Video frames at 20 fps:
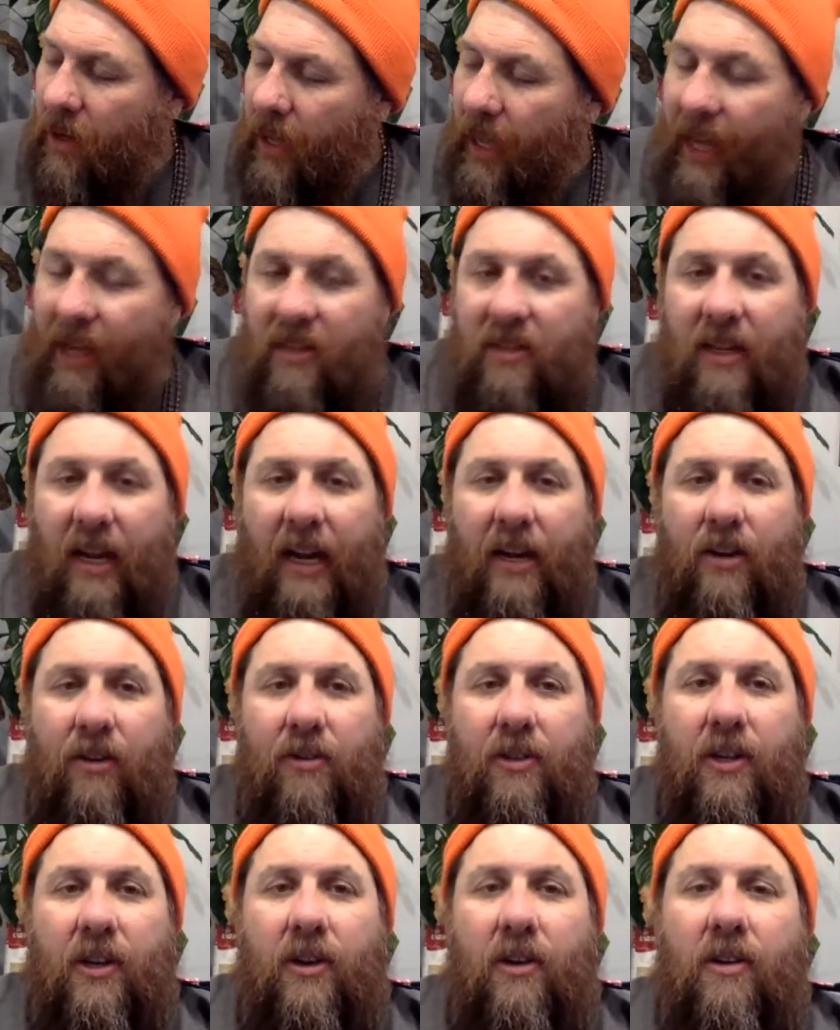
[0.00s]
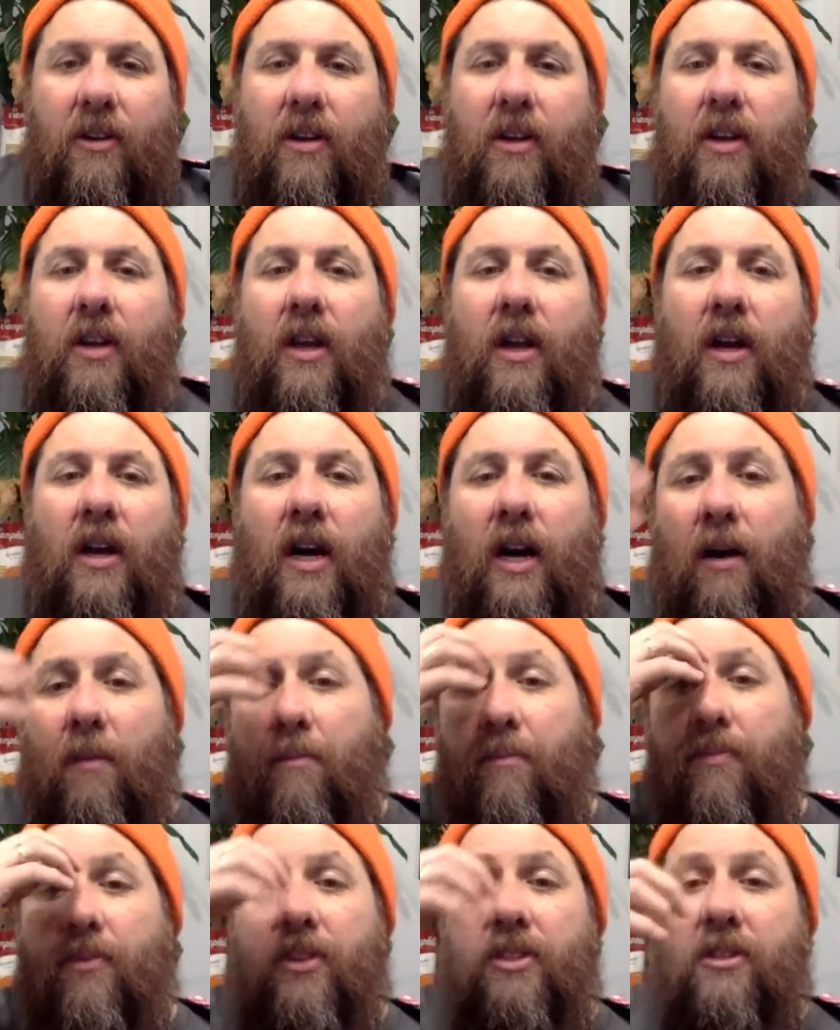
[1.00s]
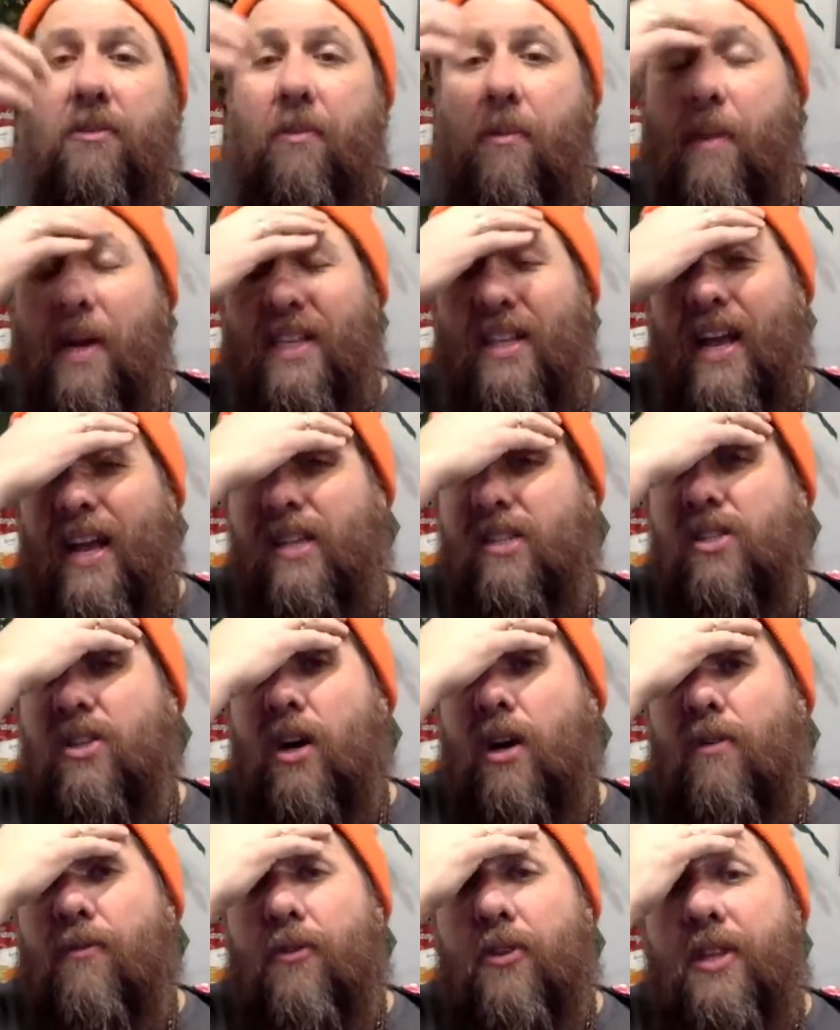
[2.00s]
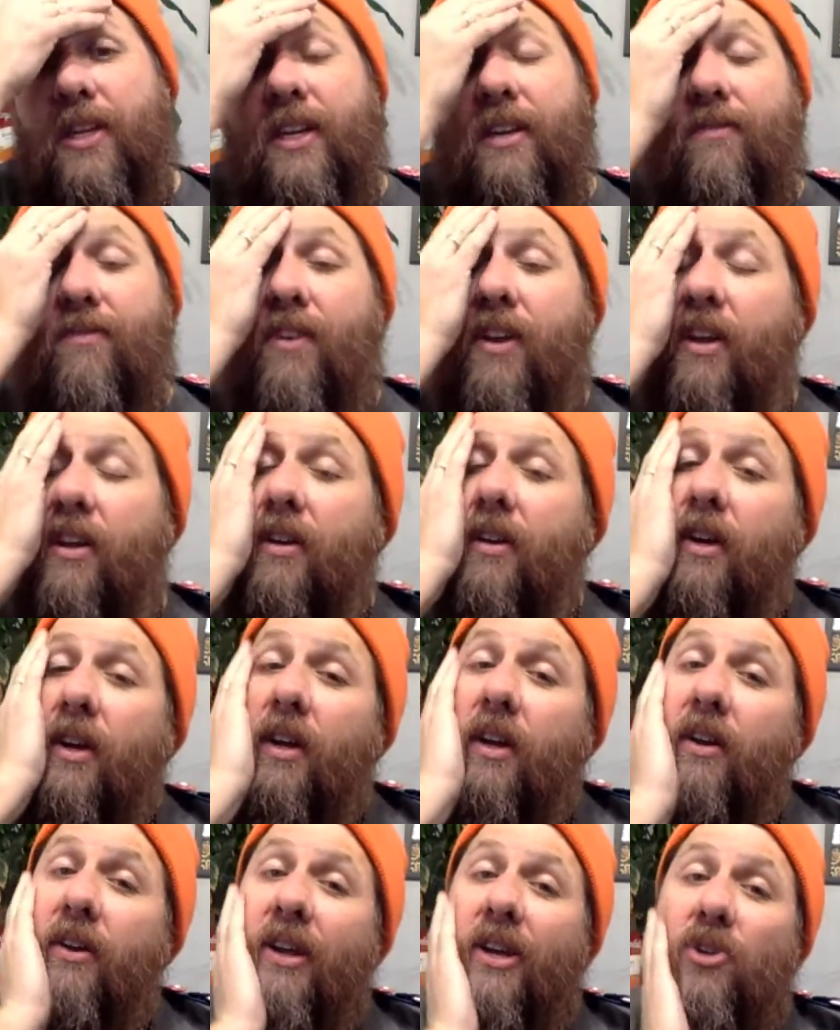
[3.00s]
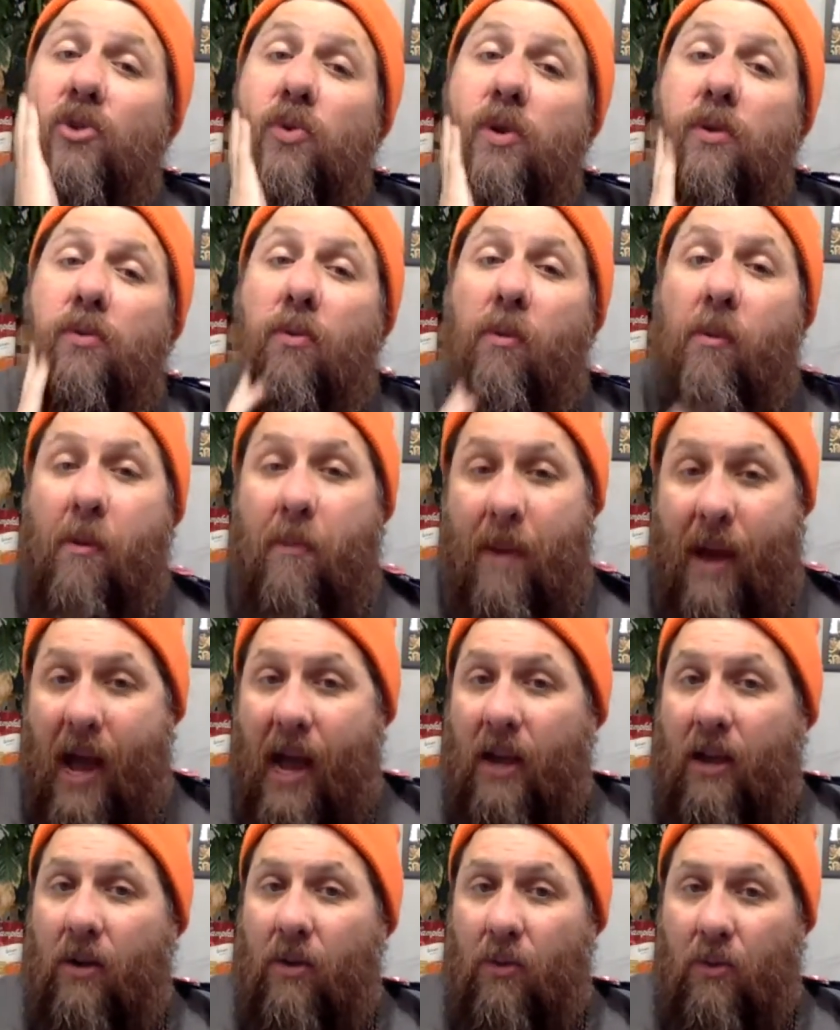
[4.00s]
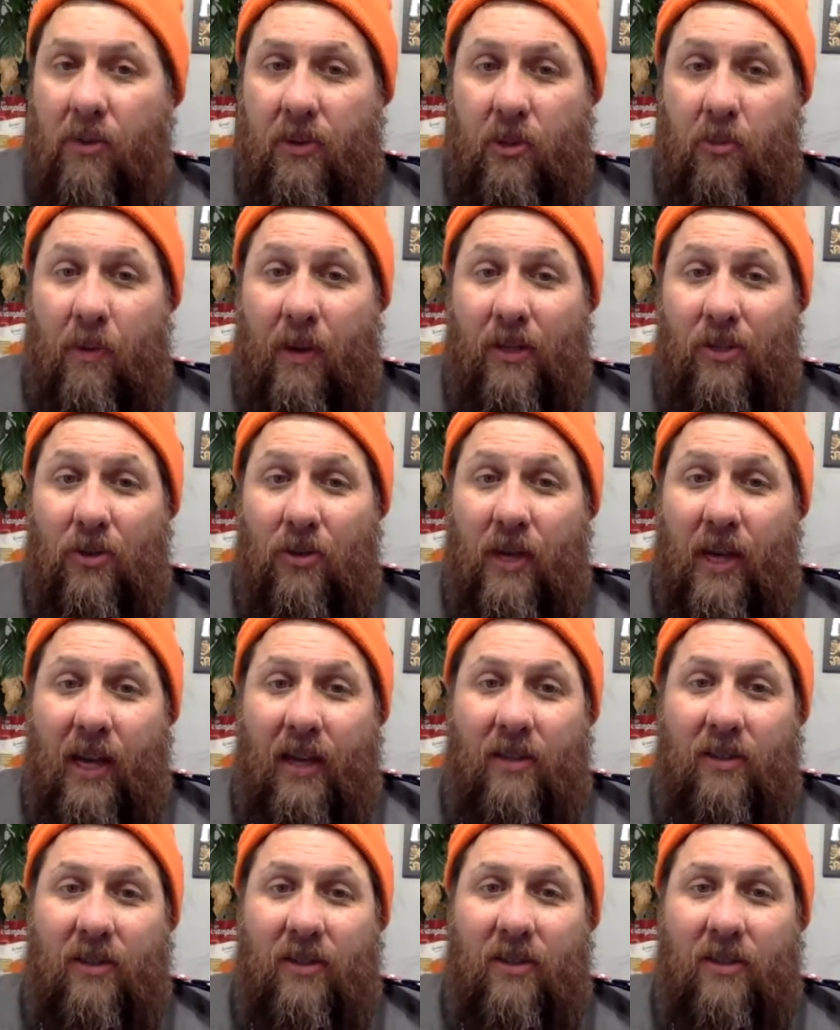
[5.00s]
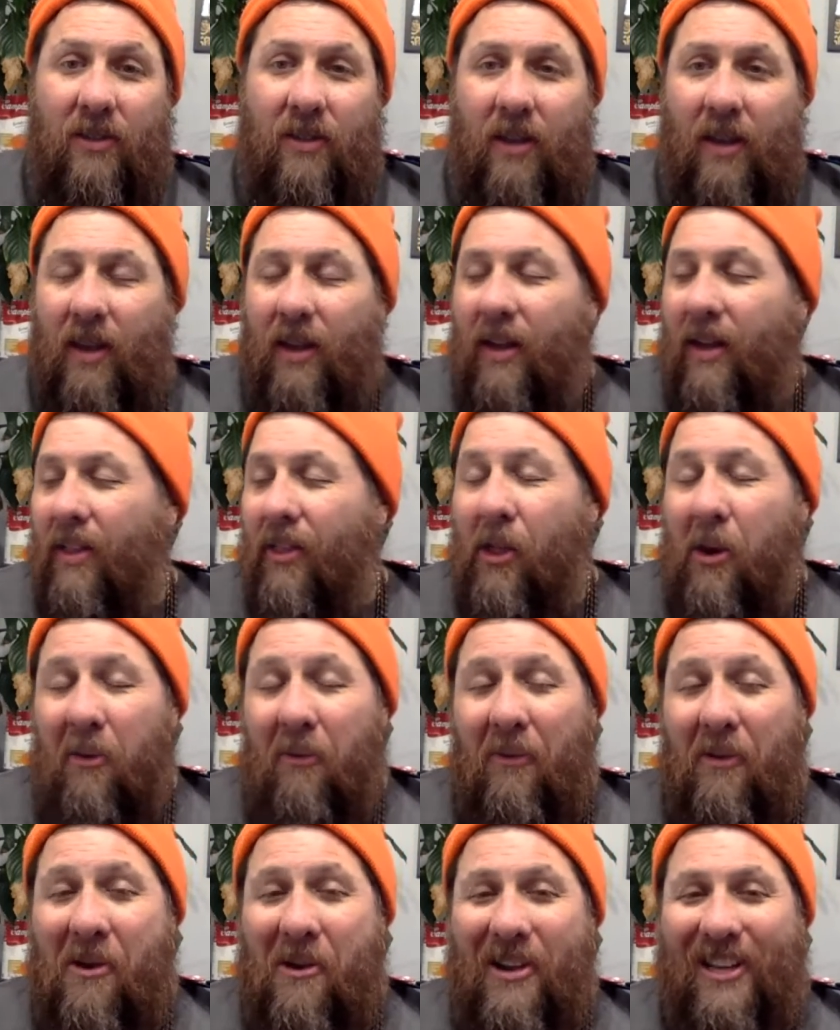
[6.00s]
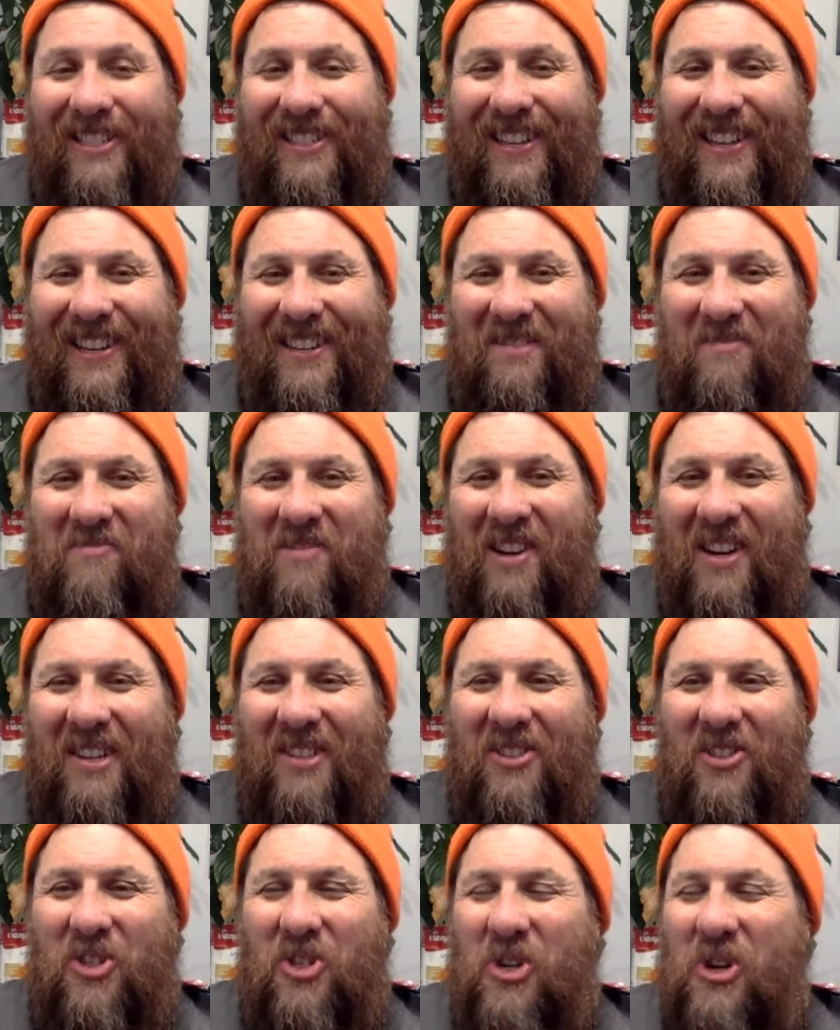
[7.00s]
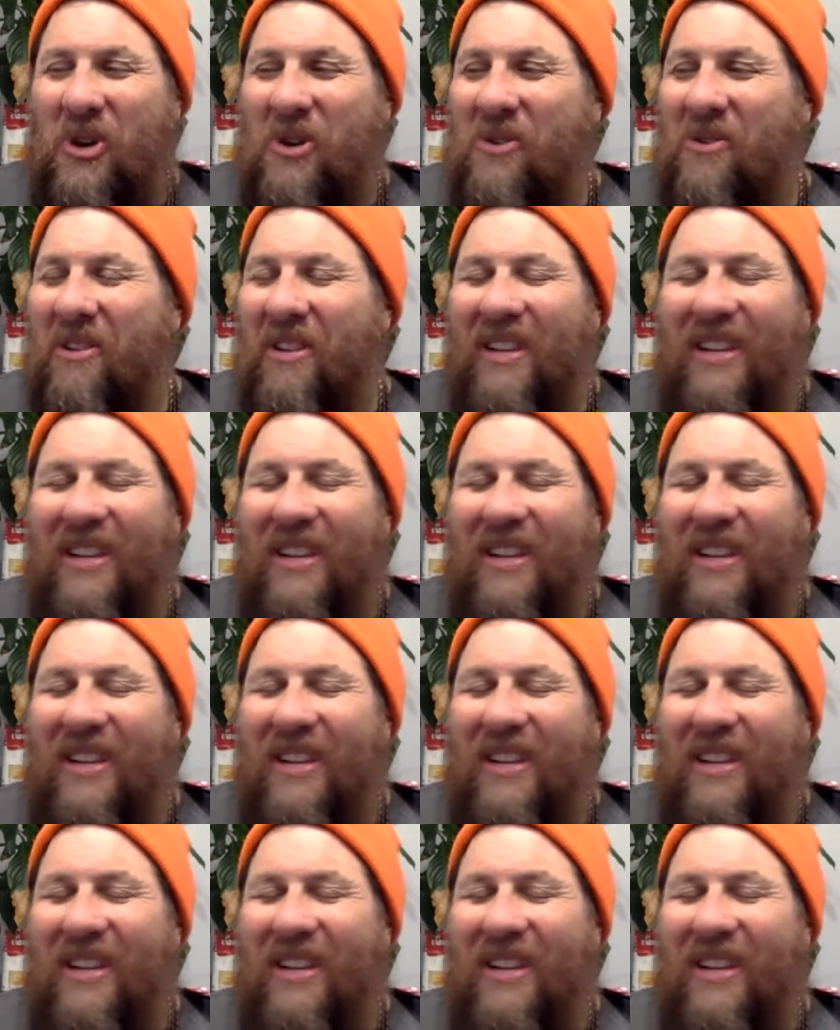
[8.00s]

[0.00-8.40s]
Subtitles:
A-side earlier. This is going to be my last song for the evening. Next week, we'll be back with a special guest that I'm very excited to bring on the show.